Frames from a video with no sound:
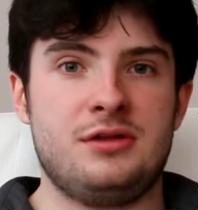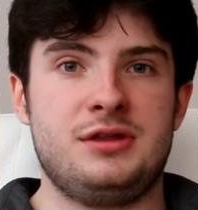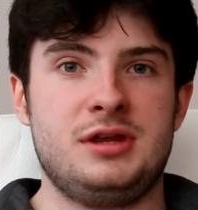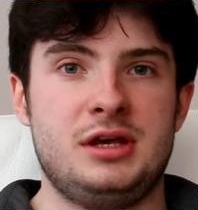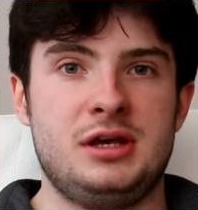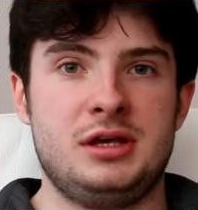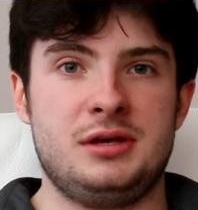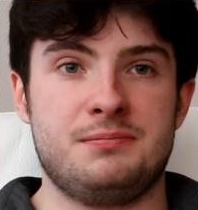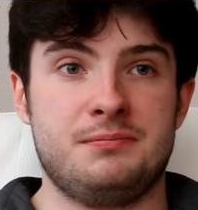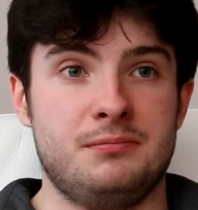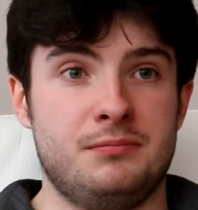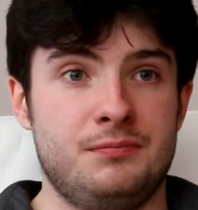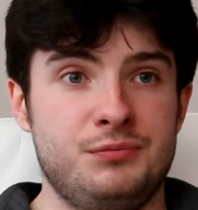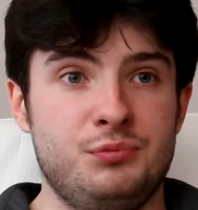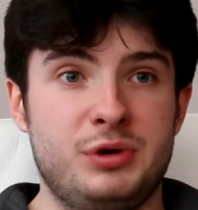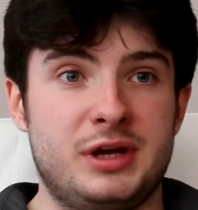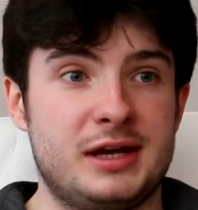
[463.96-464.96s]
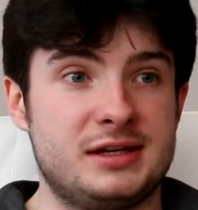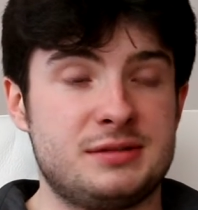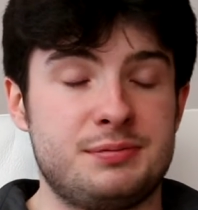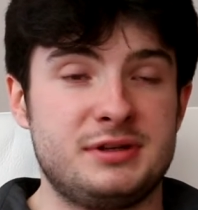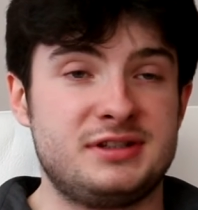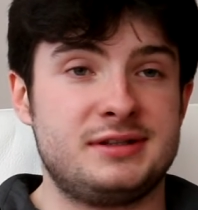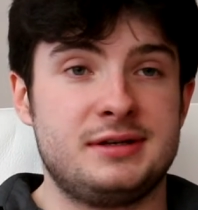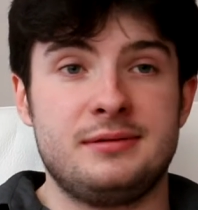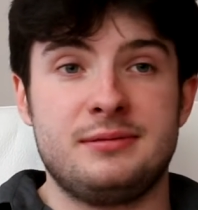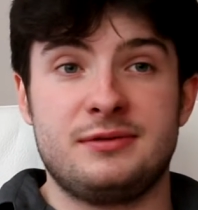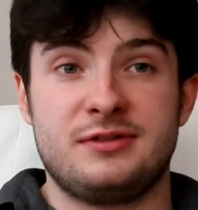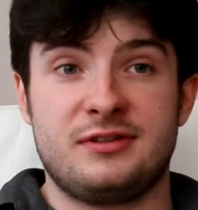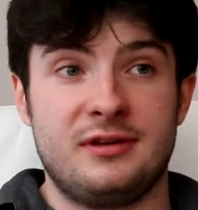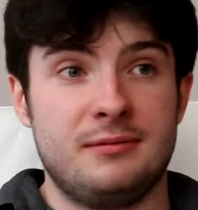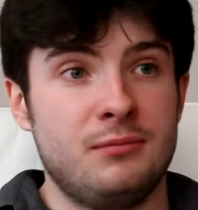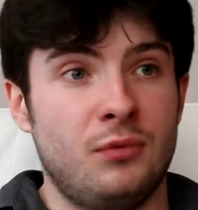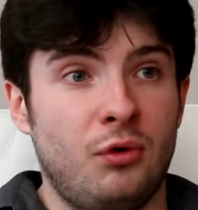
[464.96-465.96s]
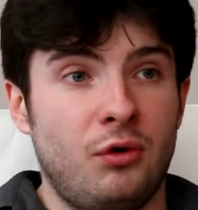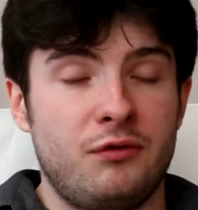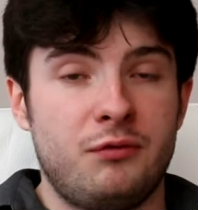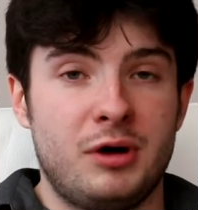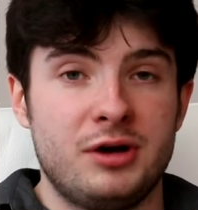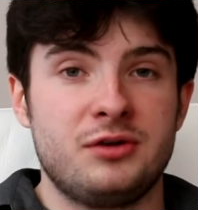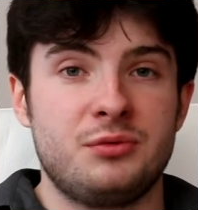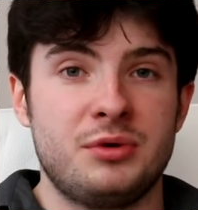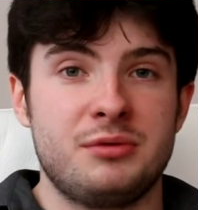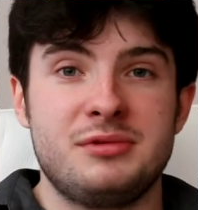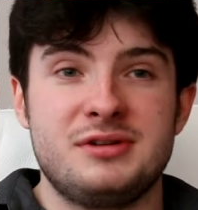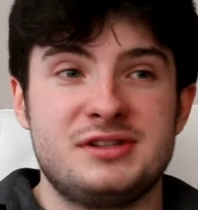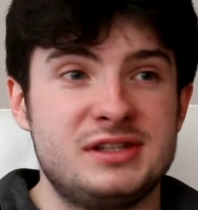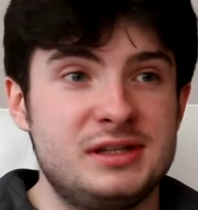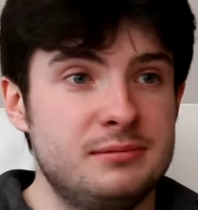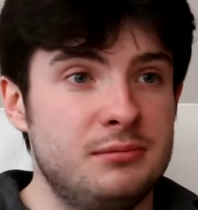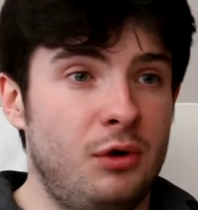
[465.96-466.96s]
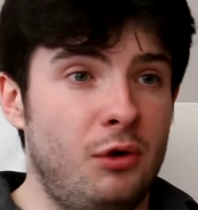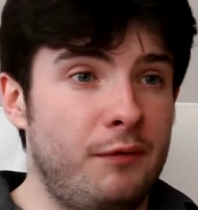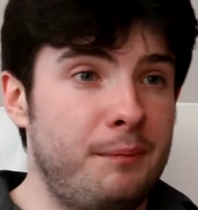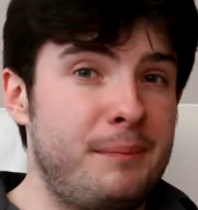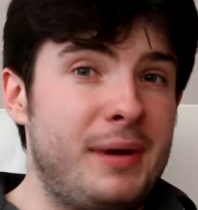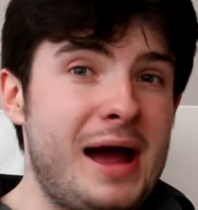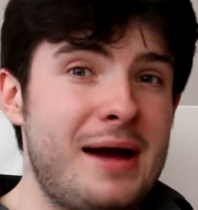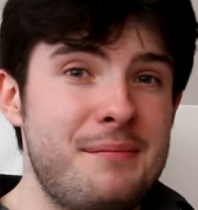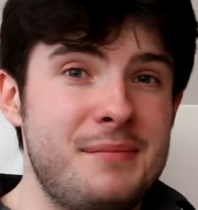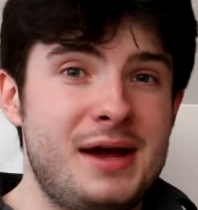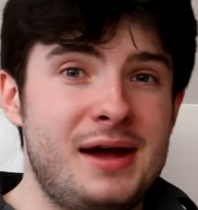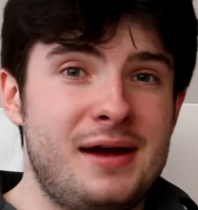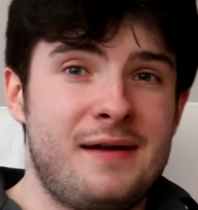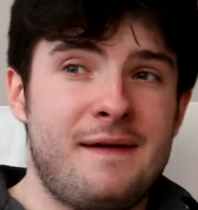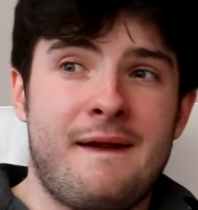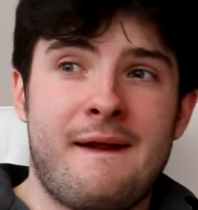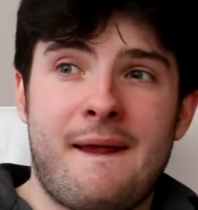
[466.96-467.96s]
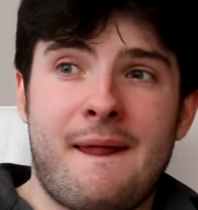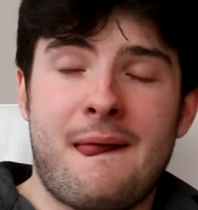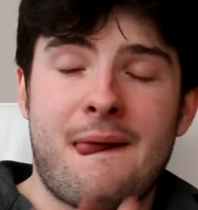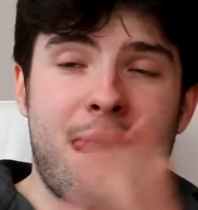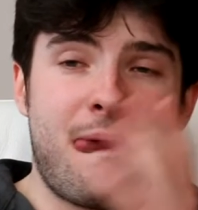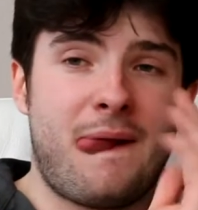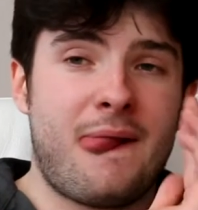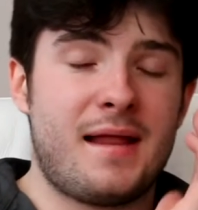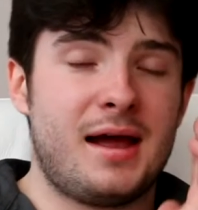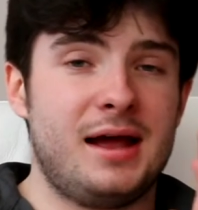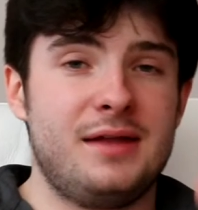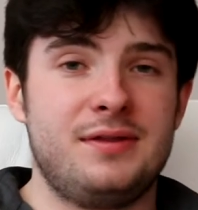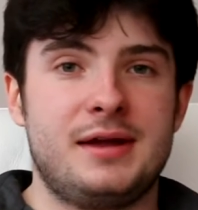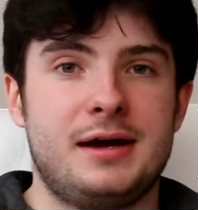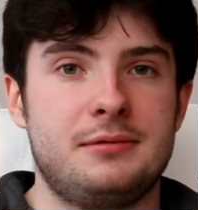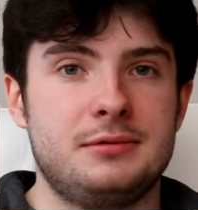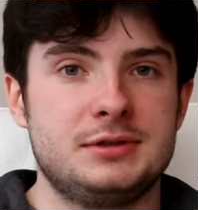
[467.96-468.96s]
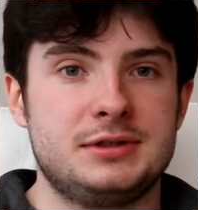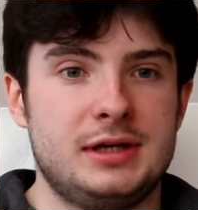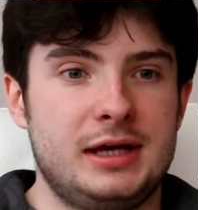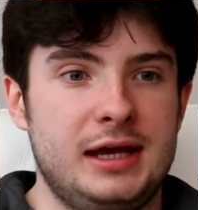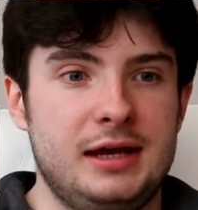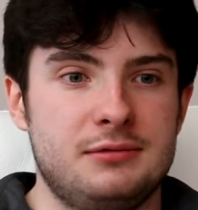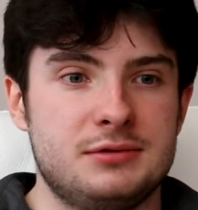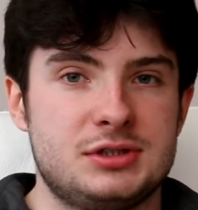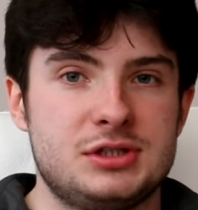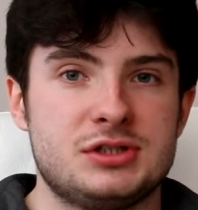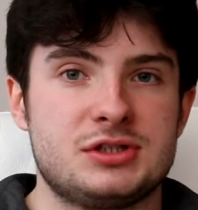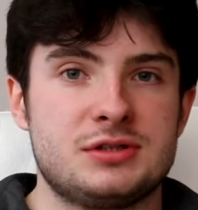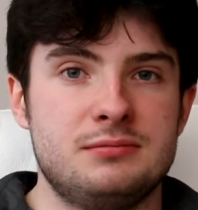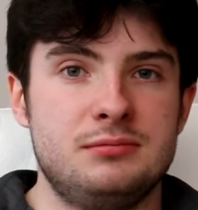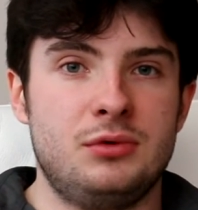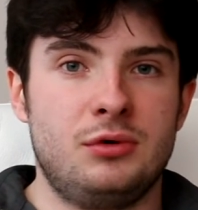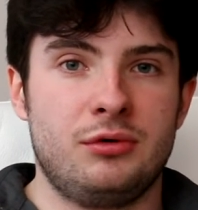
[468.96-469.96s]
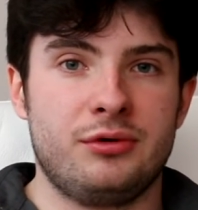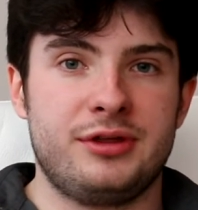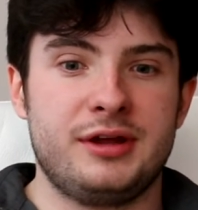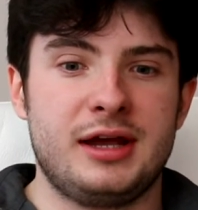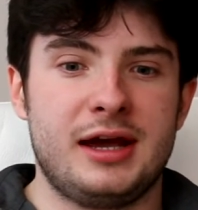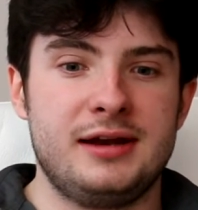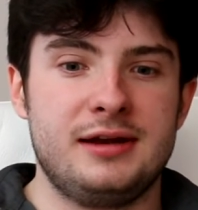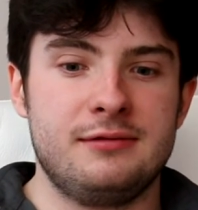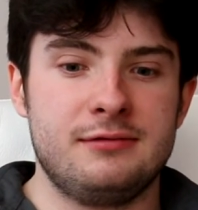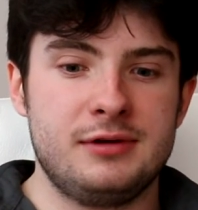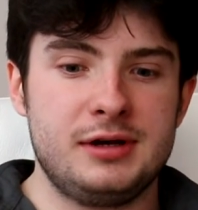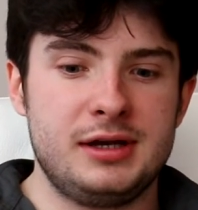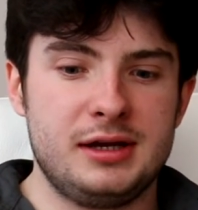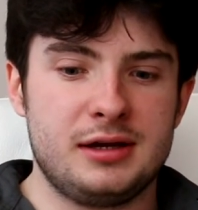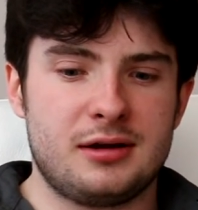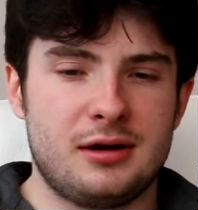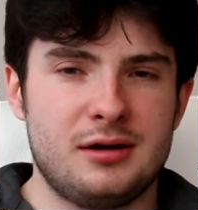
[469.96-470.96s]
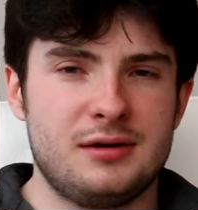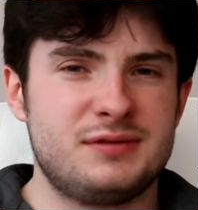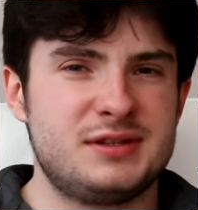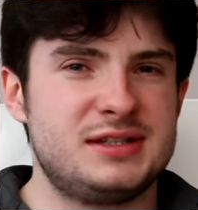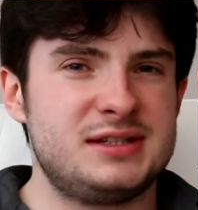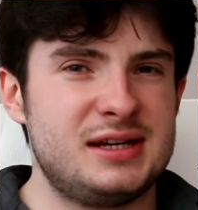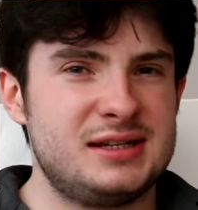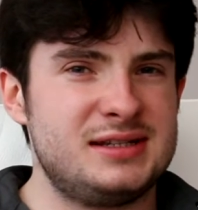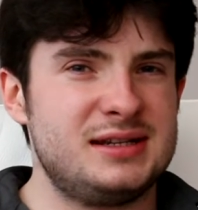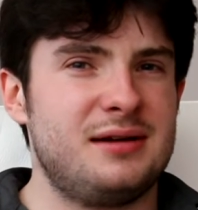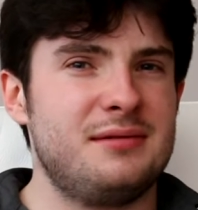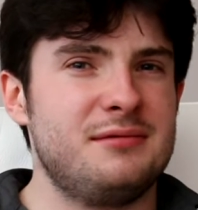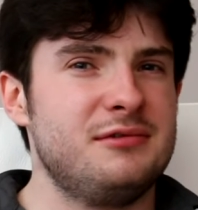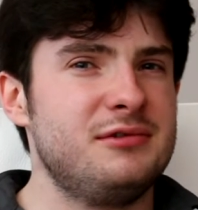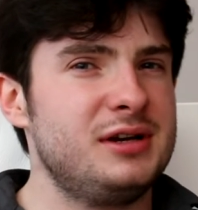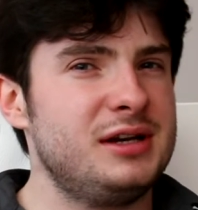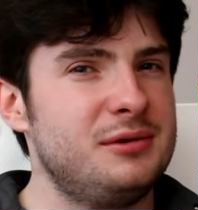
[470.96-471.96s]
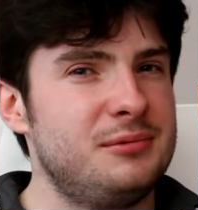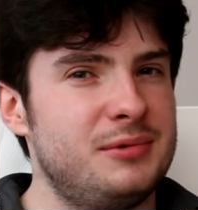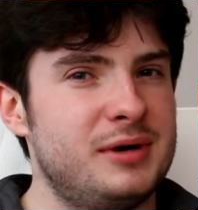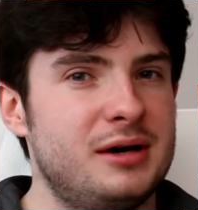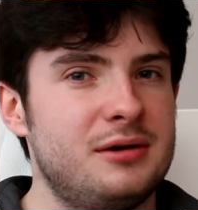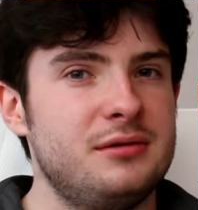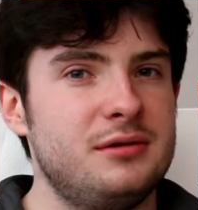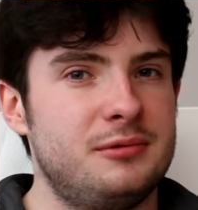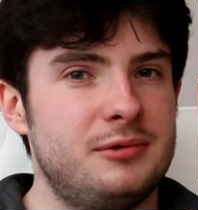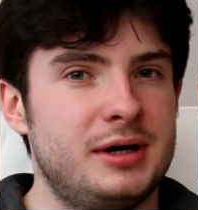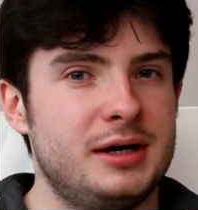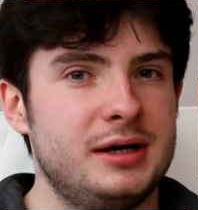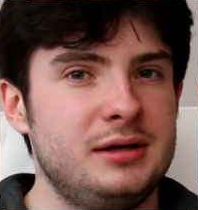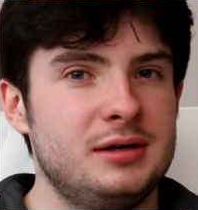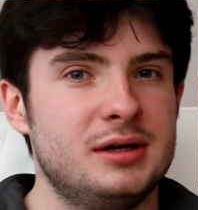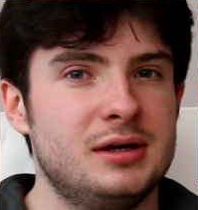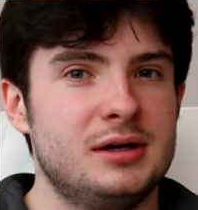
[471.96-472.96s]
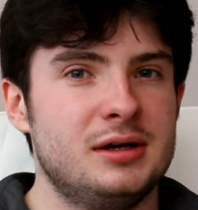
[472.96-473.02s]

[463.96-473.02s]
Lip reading: we get to see more of Wonder Woman, see more of Batman. And it was just more thing, and it really kind of set it up really well in a way